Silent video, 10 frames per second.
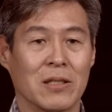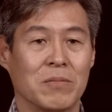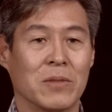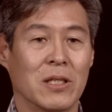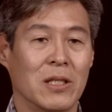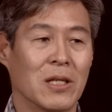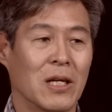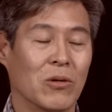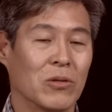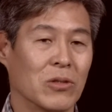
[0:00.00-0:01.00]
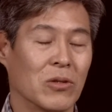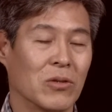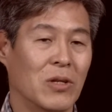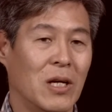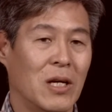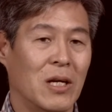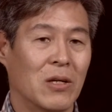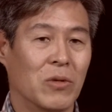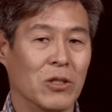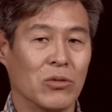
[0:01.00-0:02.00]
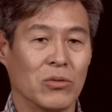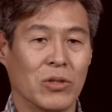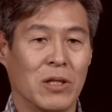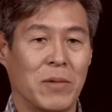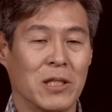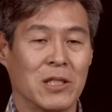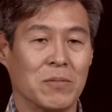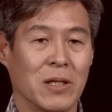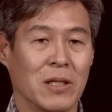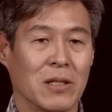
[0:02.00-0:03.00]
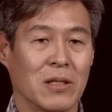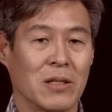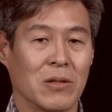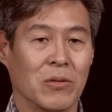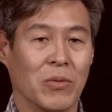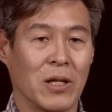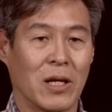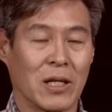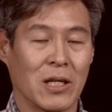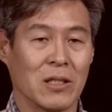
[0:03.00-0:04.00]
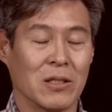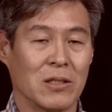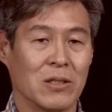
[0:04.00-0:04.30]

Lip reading: But here, I also want to participate, whether I can